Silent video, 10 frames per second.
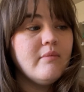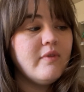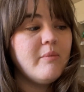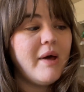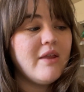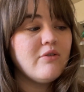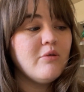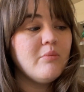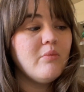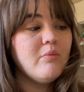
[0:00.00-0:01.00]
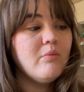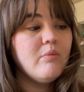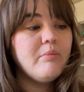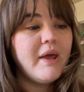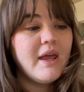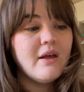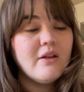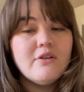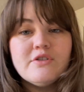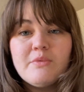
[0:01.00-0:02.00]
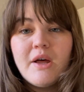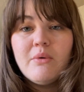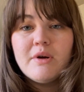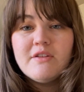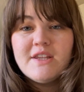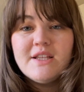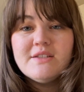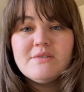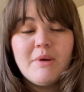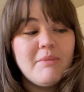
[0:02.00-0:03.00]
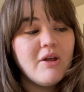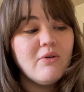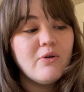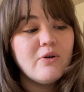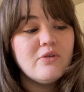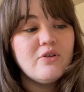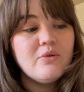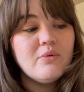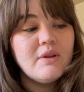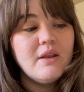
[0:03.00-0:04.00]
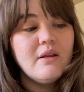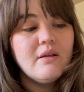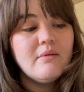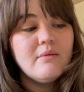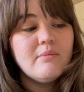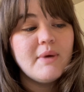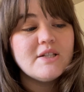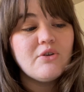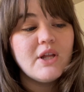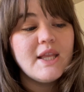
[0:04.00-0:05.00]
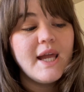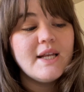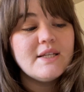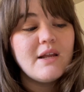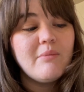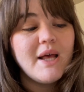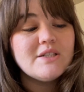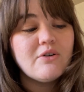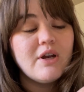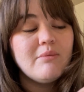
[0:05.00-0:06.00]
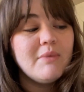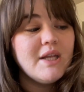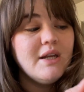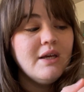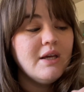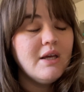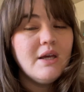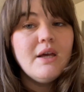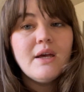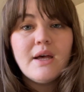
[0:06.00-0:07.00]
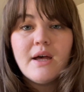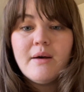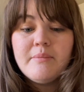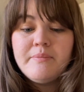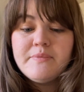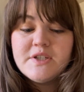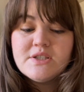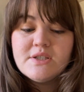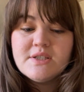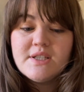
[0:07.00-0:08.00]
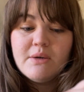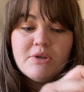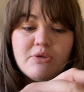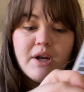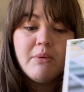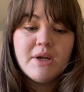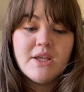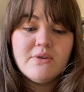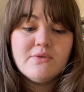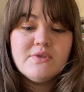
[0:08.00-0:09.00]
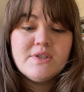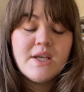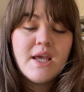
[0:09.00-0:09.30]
the bathroom paint color as well, one of these. Maybe I'll order 2, Masquerade Light and Masquerade Mid, just to see which one I want to use.